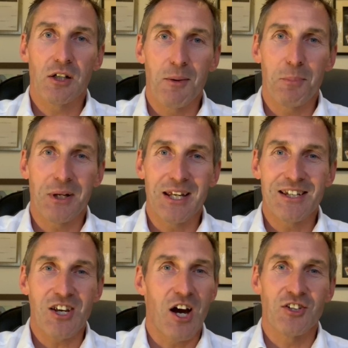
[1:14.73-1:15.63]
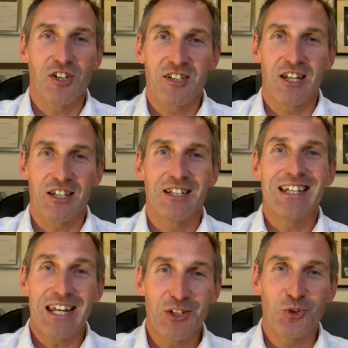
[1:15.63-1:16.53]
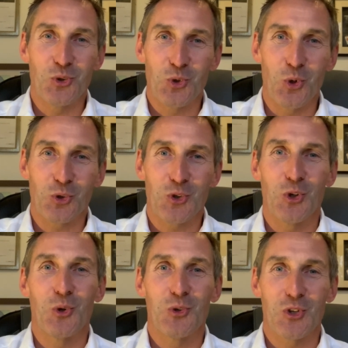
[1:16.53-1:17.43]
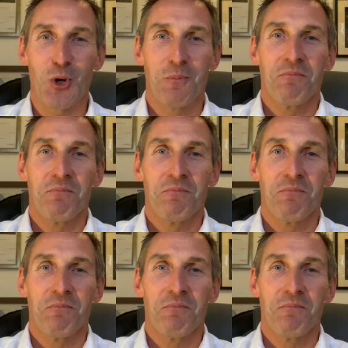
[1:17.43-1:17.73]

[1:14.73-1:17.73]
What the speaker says: companies I just didn't need to talk to. So